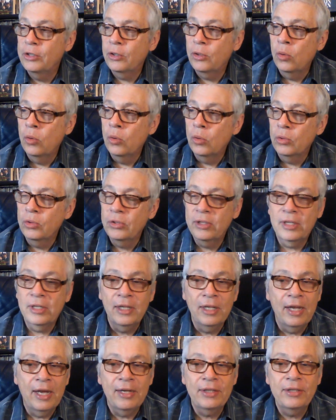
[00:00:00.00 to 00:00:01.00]
Of course, the
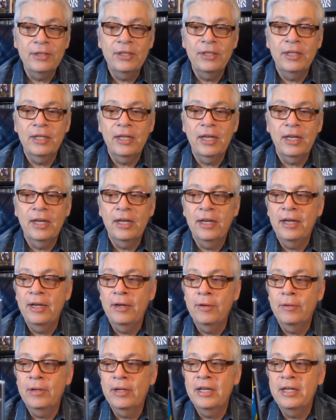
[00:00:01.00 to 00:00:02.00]
classic
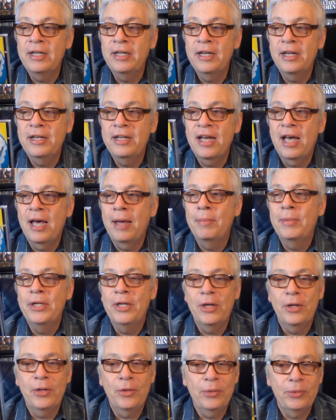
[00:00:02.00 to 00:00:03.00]
Eric and the
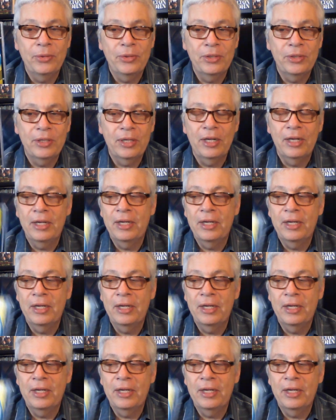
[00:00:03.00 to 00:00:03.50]
Dominoes,